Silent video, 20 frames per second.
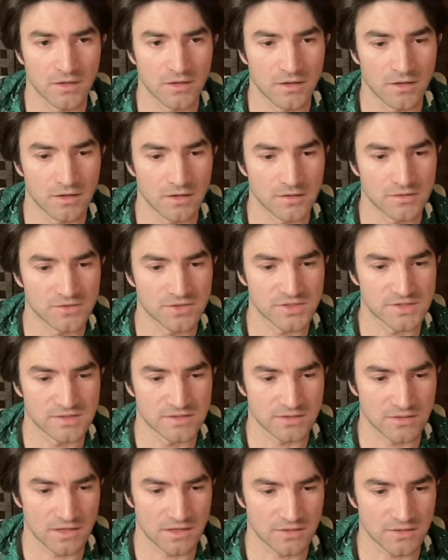uh, just
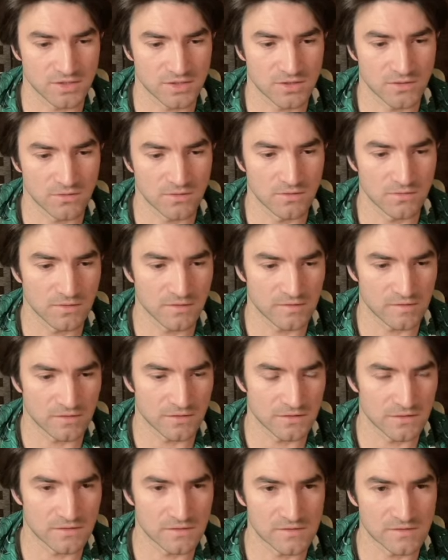to kind of show you because I
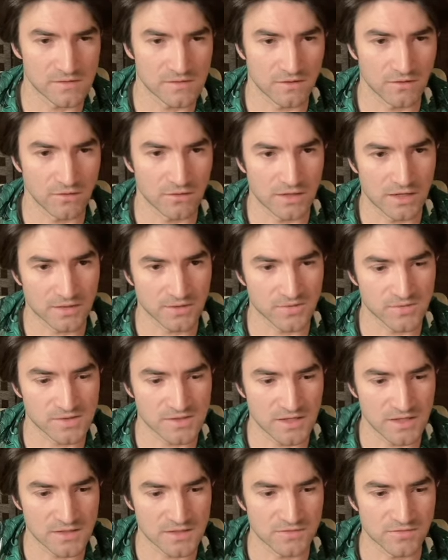think this is a good
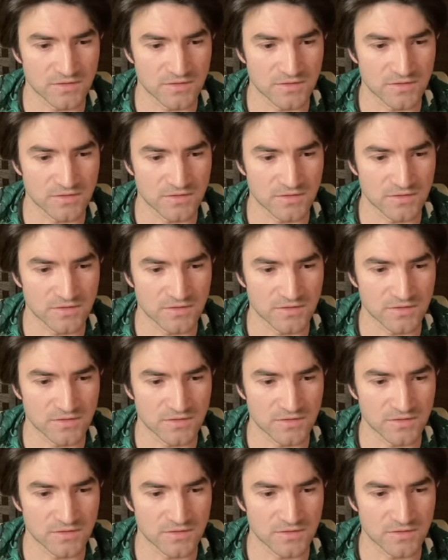exercise,